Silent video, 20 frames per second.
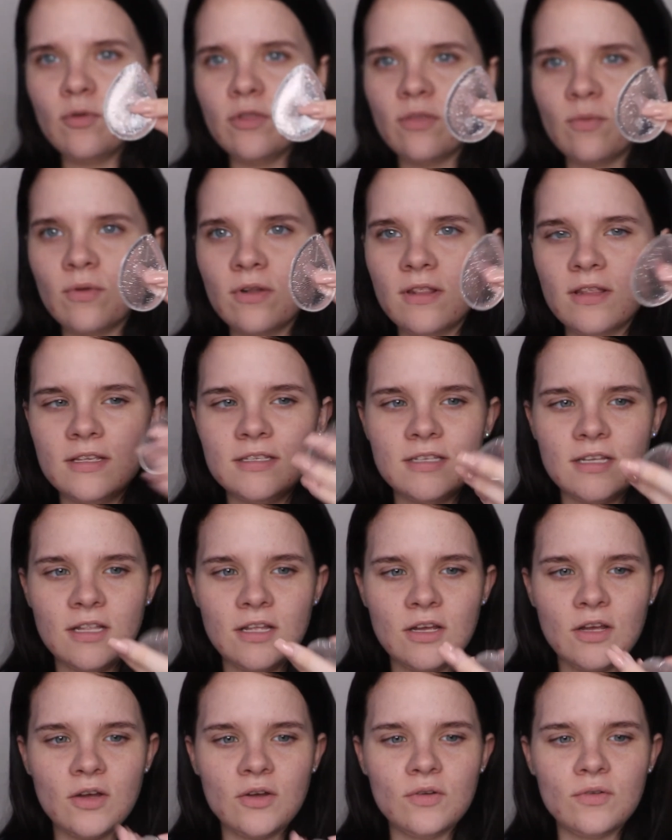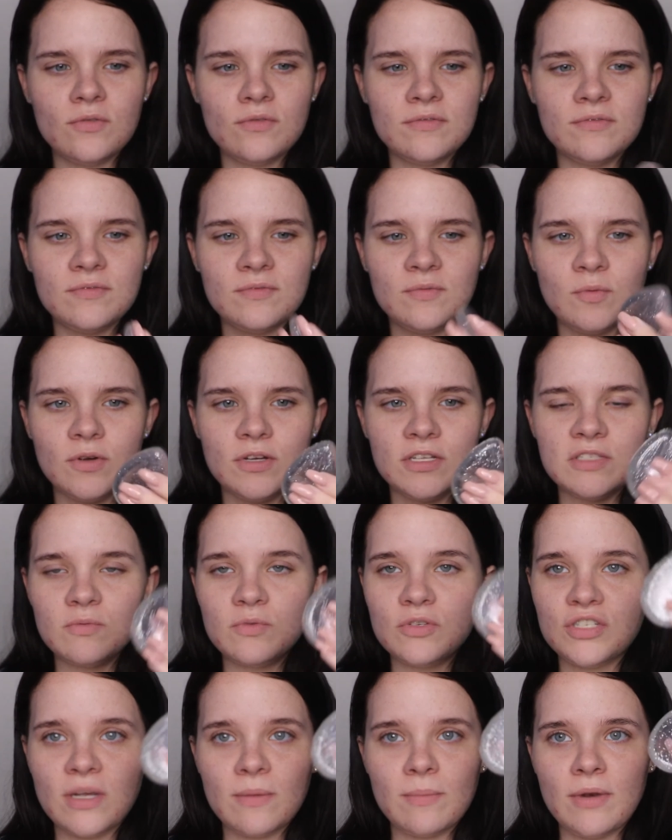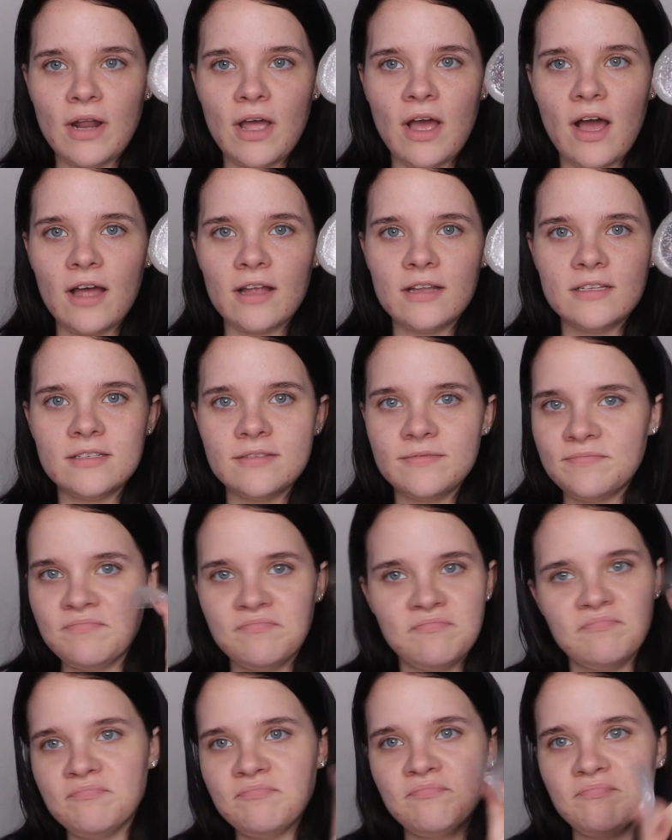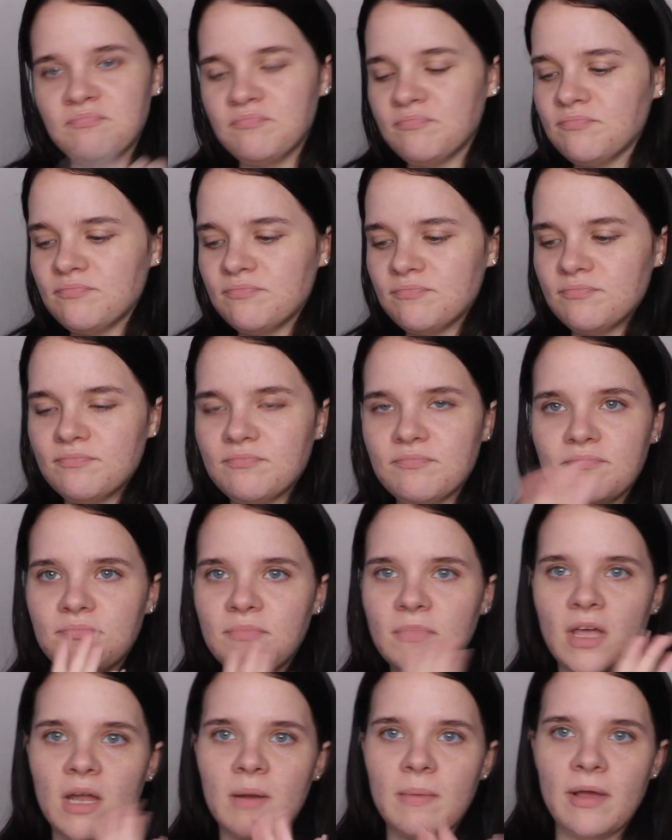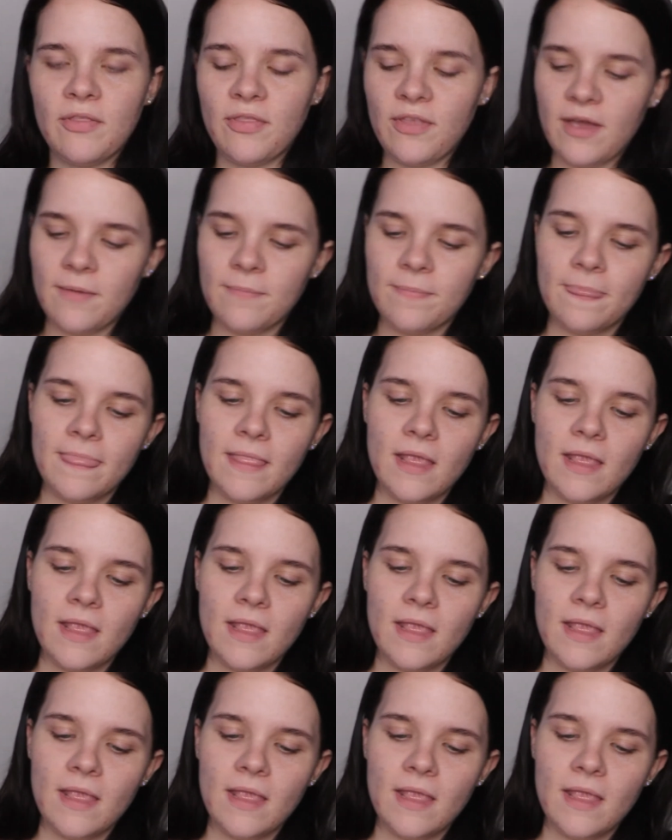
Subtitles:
one of the silicone ones, which I'm not about that.